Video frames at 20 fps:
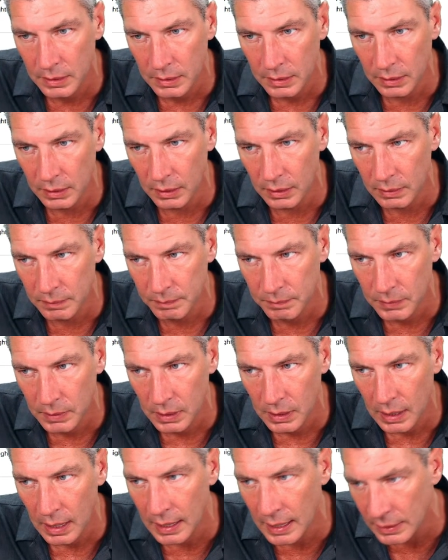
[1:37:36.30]
Yeah,
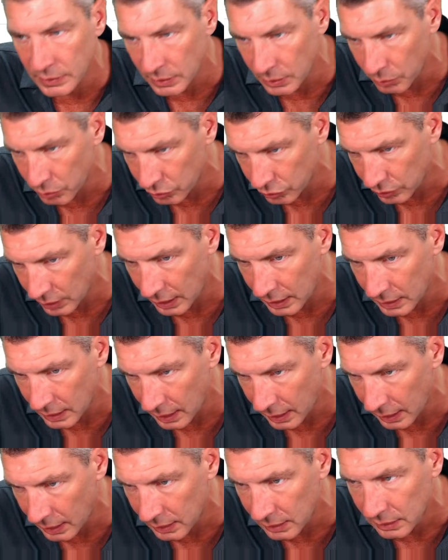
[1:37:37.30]
and as it will say
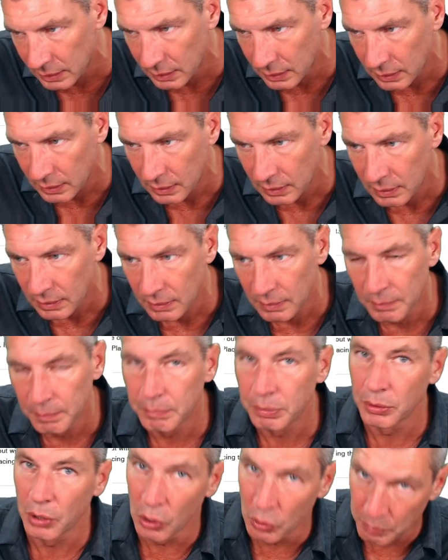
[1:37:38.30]
there,
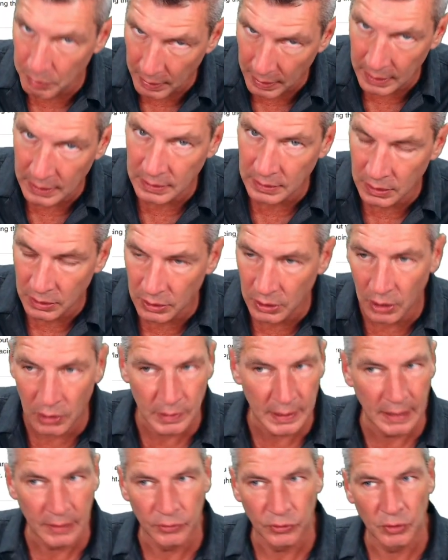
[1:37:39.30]
propane can go
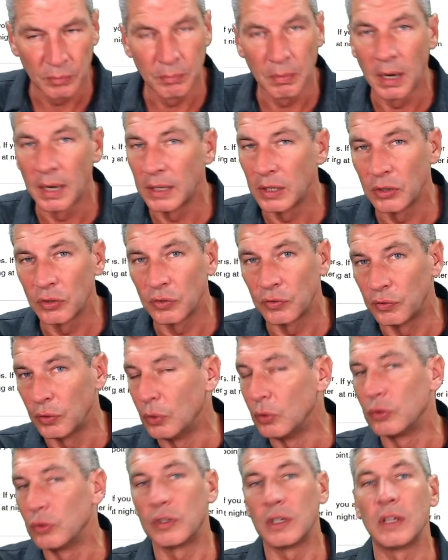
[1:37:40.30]
down to
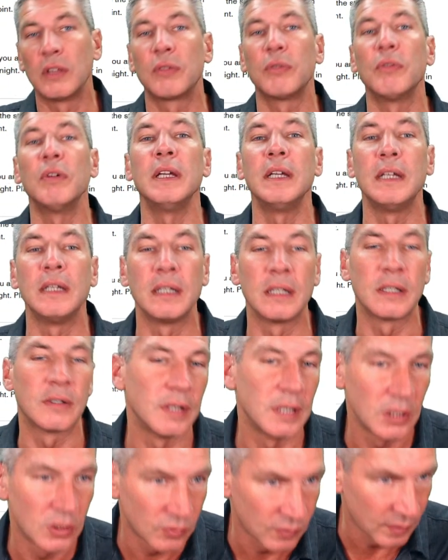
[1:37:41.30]
-43
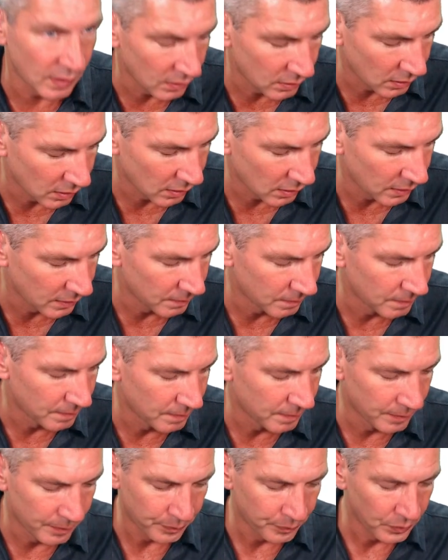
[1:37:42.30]
degrees Fahrenheit.
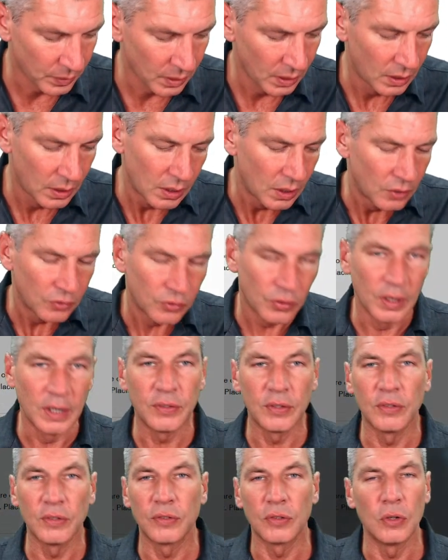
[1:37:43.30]
So this
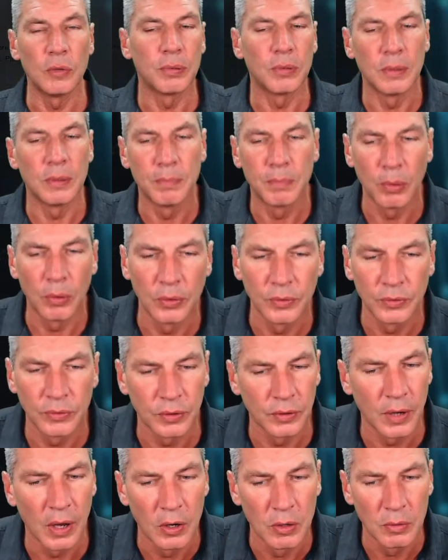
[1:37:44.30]
is super important to
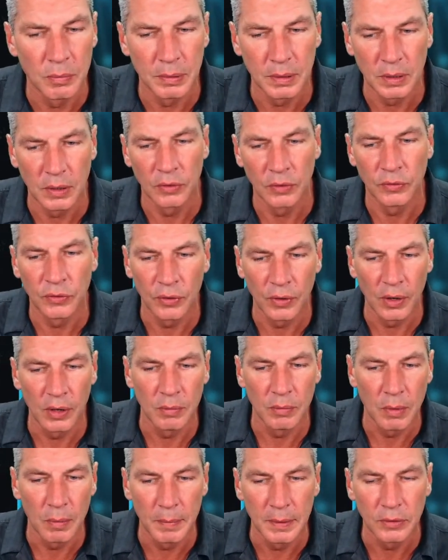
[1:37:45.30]
know, because, you know,
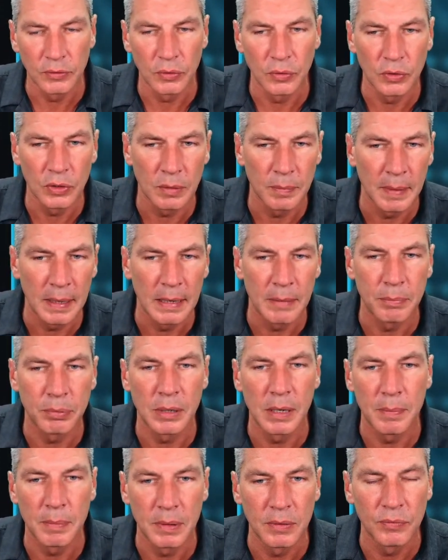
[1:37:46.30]
when we're talking about
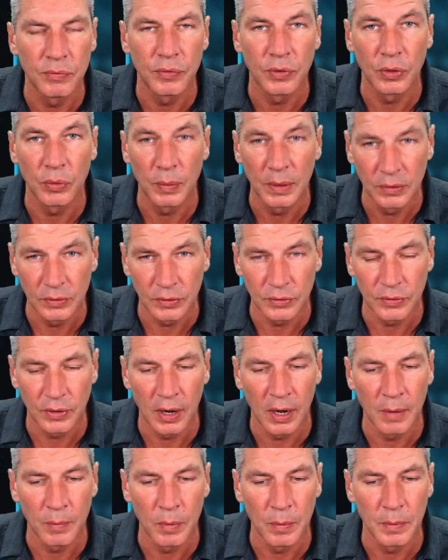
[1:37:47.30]
prepping for the winter
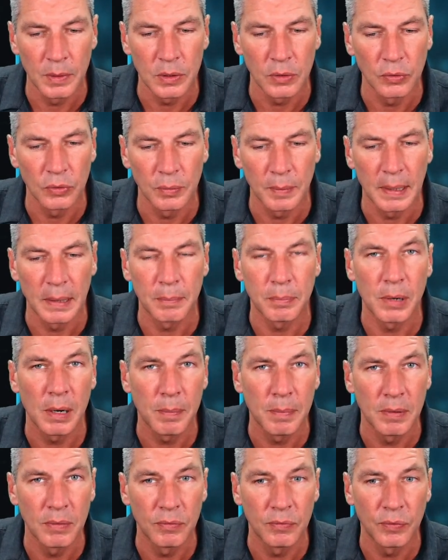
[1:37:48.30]
time, when we're talking about
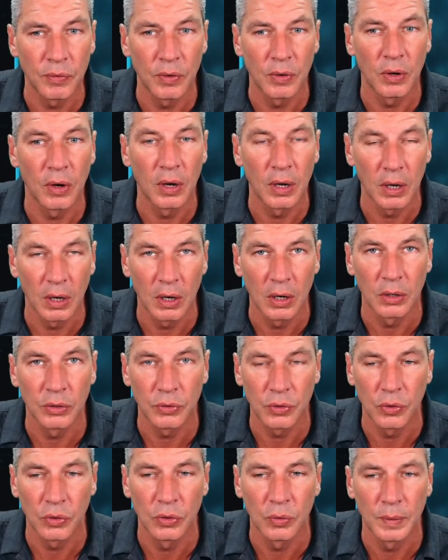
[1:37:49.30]
prepping for like
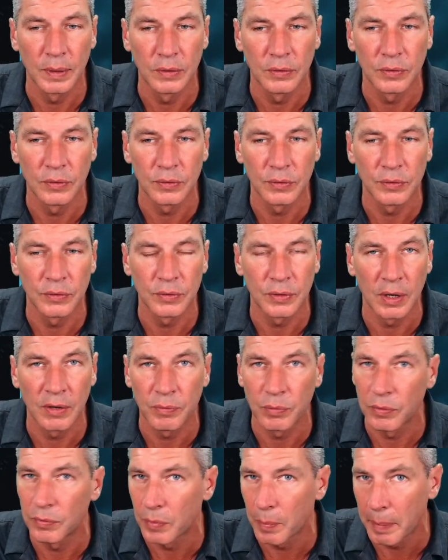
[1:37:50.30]
hardcore winters and
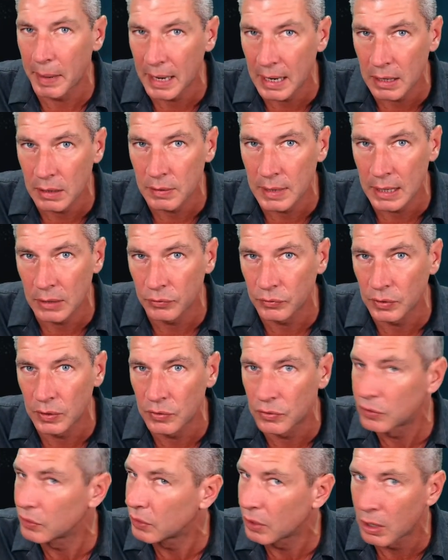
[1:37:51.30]
stuff with a power
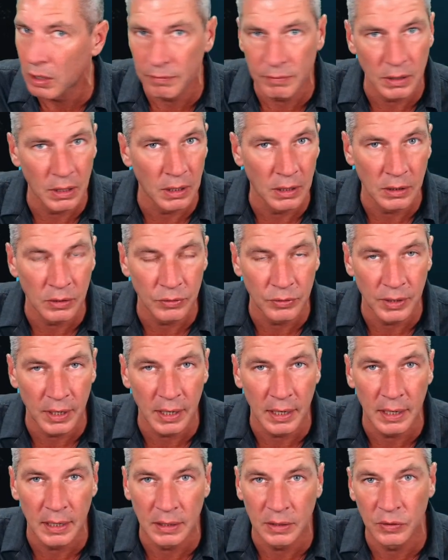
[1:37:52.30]
outage, you can't rely on your
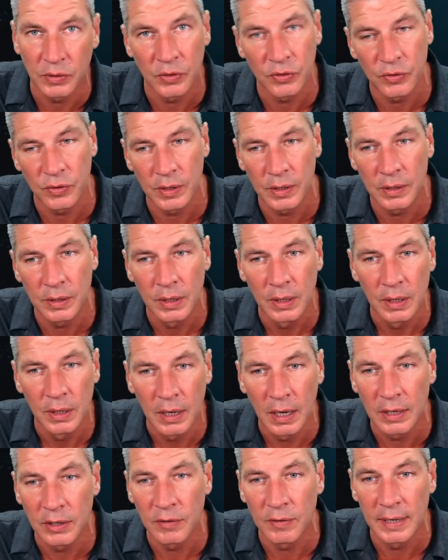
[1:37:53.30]
air conditioning
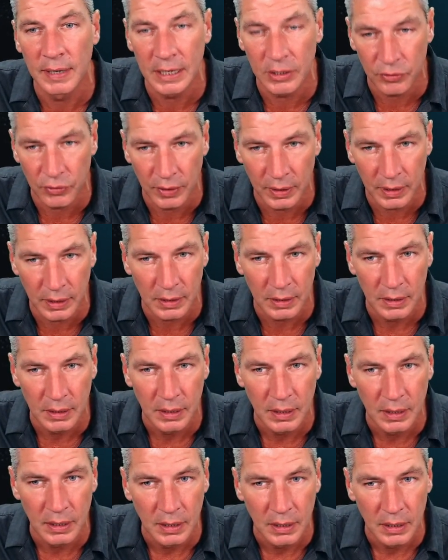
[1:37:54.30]
and your electric,
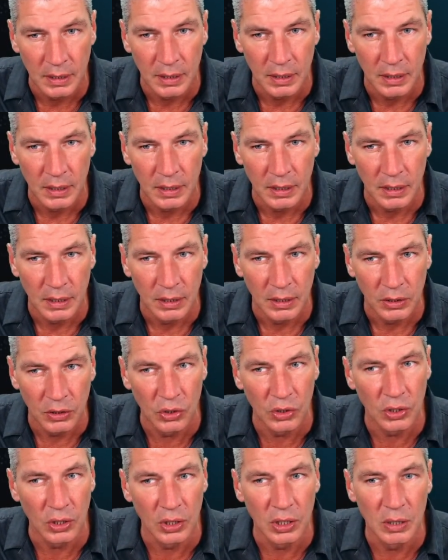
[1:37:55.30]

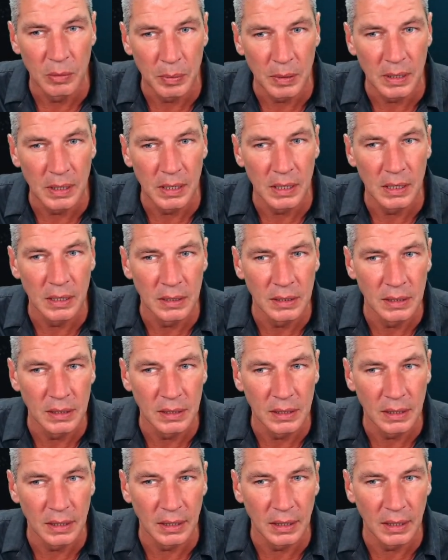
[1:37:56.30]
you're going to be...